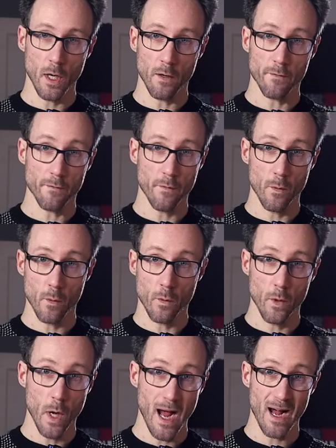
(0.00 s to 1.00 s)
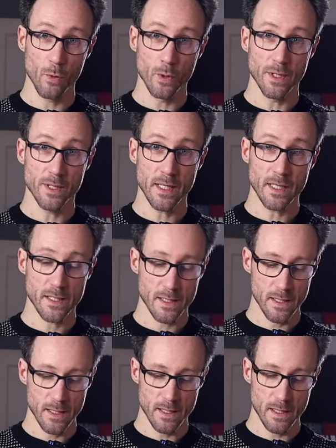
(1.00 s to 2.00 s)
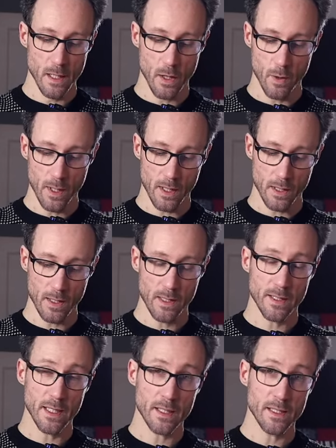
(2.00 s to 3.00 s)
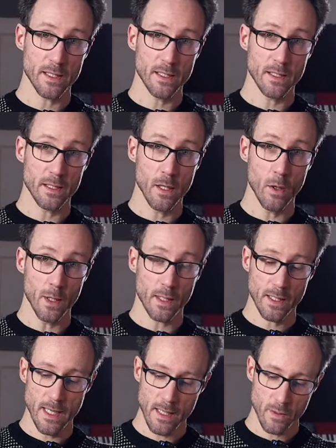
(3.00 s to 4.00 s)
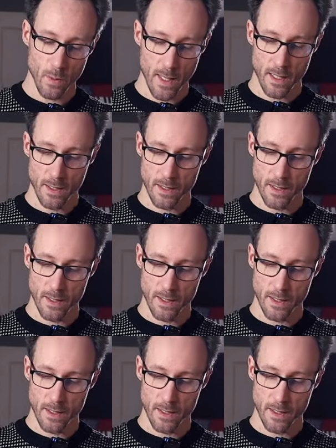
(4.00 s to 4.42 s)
of how the text is going that way.